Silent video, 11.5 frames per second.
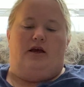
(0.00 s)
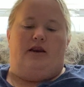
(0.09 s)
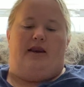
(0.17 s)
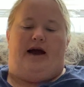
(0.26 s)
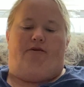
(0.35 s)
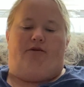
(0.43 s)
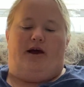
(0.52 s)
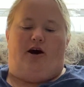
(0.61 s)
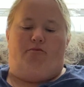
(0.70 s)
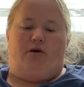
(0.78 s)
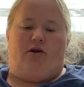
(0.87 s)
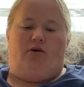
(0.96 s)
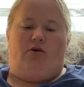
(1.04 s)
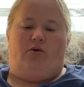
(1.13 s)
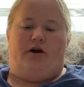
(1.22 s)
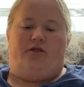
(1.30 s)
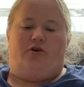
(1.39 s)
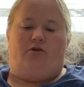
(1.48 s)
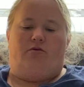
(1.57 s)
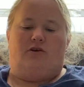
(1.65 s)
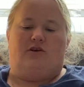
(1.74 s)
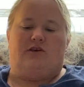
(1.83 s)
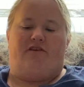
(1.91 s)
Now, now, Merryweather,
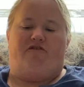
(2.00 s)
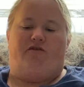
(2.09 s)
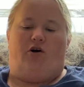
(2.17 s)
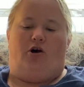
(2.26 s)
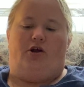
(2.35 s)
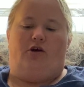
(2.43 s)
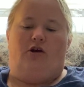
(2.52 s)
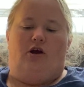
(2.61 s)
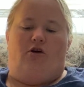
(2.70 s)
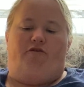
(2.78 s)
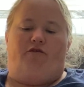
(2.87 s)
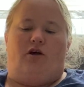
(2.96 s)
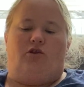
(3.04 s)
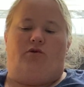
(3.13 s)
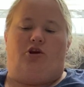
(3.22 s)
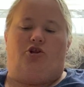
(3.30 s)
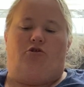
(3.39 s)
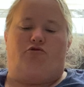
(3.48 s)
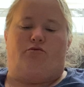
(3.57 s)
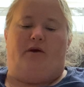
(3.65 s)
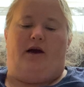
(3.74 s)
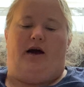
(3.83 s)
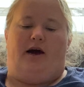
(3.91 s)
said Fauna, following close
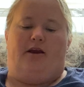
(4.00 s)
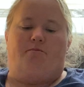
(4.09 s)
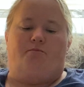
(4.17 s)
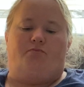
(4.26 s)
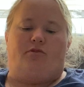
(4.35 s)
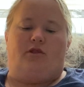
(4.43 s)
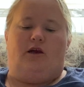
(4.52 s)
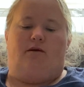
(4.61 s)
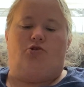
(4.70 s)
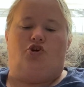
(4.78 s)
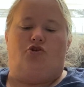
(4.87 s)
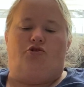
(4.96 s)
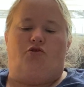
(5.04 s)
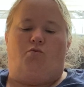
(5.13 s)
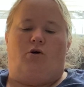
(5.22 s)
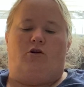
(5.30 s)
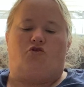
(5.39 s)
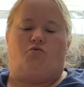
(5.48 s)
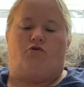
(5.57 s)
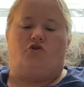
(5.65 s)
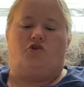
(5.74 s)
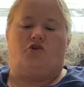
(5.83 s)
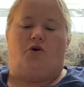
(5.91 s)
behind. I'm sure the wands
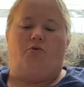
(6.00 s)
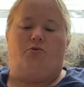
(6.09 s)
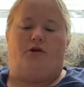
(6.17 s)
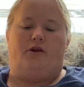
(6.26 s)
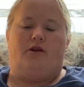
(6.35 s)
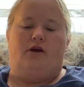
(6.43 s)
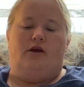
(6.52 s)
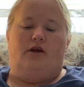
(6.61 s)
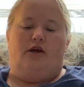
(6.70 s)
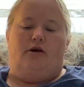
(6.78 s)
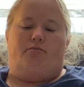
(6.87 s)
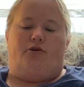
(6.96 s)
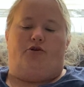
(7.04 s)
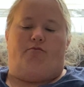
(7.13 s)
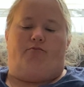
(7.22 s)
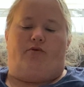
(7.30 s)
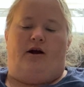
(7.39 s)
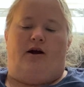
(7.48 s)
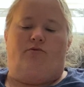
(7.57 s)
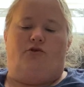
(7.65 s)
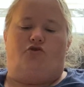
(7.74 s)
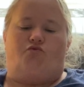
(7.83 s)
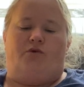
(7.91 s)
weren't stolen, but her brow
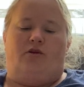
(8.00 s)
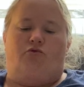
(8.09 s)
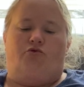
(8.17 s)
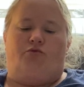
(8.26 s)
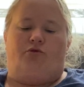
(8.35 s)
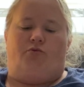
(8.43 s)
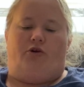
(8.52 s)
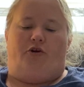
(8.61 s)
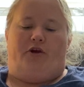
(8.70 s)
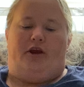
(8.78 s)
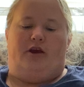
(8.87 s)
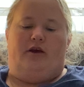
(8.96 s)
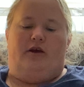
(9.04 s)
was wrinkled with worry.